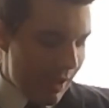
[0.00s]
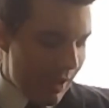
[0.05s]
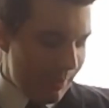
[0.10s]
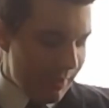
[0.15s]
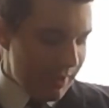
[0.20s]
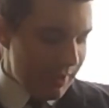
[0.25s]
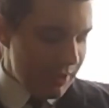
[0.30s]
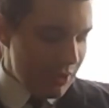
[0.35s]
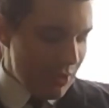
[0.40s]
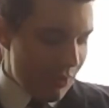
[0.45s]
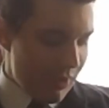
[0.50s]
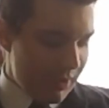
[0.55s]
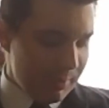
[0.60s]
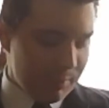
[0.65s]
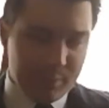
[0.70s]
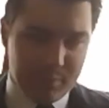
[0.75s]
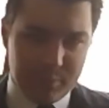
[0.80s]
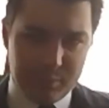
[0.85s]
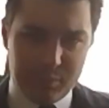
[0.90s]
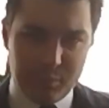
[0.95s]
You want to,
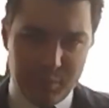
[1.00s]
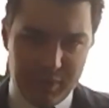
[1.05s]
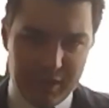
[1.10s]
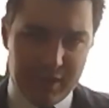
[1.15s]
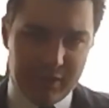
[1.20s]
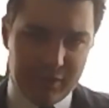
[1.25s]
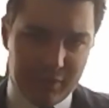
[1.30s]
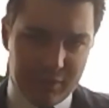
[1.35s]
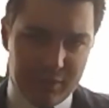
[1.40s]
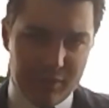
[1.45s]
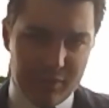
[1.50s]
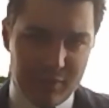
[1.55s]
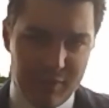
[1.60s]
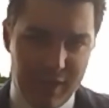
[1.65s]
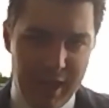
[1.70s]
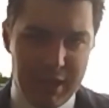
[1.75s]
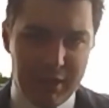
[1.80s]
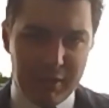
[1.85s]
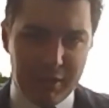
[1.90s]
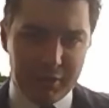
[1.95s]
because of the
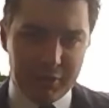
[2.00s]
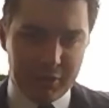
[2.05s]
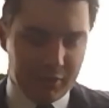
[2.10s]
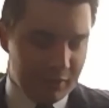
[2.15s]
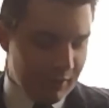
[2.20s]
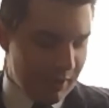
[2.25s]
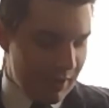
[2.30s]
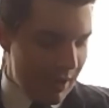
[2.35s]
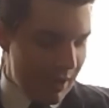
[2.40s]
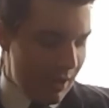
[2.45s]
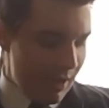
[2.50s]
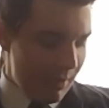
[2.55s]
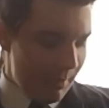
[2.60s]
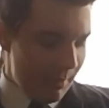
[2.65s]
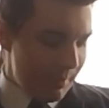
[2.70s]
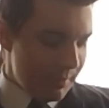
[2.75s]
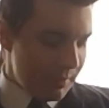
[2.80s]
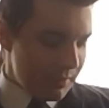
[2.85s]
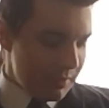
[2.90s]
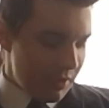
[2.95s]
virus,
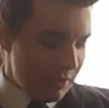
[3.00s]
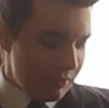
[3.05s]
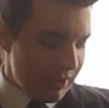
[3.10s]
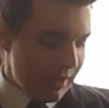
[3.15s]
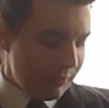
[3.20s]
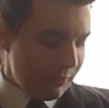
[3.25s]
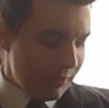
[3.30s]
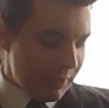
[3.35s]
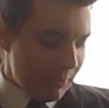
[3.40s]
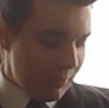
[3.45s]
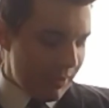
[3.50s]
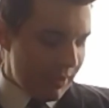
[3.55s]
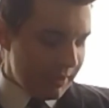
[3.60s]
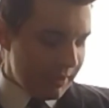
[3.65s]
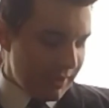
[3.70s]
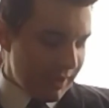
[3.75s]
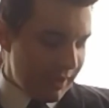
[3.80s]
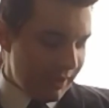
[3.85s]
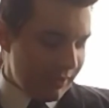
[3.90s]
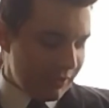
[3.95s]
you definitely want
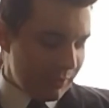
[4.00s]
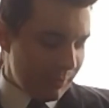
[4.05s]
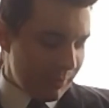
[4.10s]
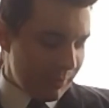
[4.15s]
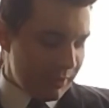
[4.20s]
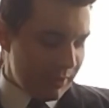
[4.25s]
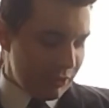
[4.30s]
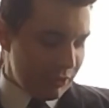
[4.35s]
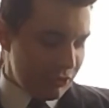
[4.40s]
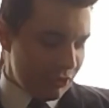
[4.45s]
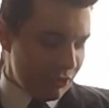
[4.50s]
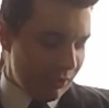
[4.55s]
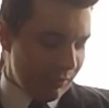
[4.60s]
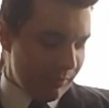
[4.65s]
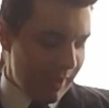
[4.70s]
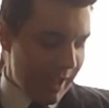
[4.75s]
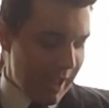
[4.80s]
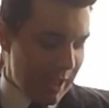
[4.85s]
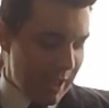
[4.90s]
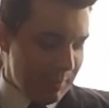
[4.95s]
to take some additional
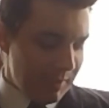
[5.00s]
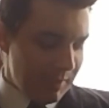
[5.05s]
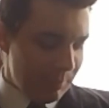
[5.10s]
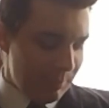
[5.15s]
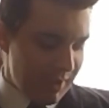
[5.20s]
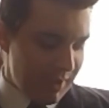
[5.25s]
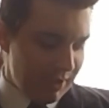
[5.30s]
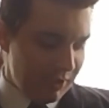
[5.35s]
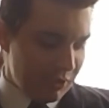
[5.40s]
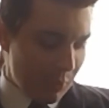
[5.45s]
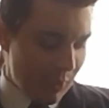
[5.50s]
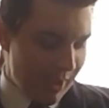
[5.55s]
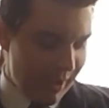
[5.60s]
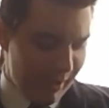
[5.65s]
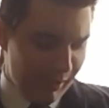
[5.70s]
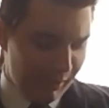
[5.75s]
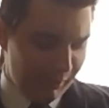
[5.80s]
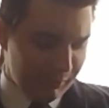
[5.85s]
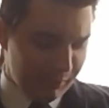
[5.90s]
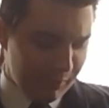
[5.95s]
vitamin
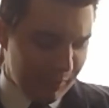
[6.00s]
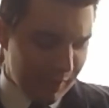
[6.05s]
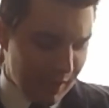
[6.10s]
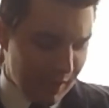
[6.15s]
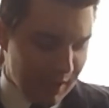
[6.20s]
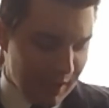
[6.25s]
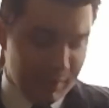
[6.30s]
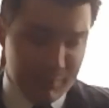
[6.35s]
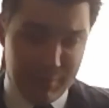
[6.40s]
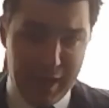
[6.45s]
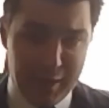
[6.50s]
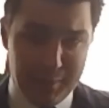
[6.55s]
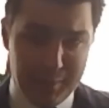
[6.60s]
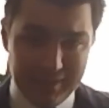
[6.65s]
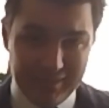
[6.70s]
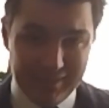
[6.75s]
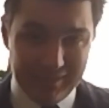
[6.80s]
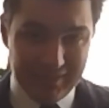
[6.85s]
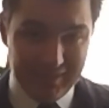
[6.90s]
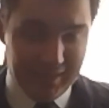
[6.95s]
B12, vitamin
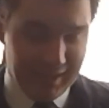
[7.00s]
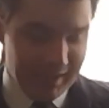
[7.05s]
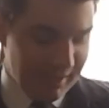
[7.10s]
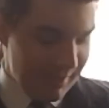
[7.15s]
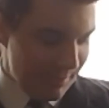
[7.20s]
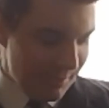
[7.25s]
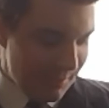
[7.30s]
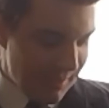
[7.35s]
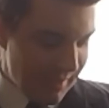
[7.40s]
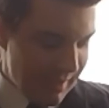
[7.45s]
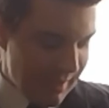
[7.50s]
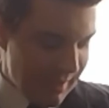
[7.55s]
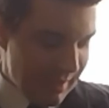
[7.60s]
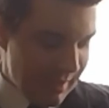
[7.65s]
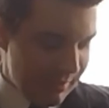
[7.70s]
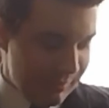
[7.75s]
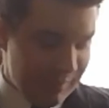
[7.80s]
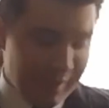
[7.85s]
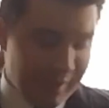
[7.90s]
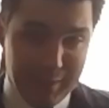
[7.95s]
C,
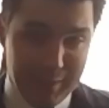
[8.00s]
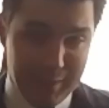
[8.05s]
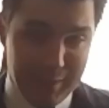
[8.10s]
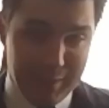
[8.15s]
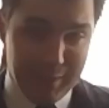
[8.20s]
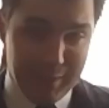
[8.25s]
vitamin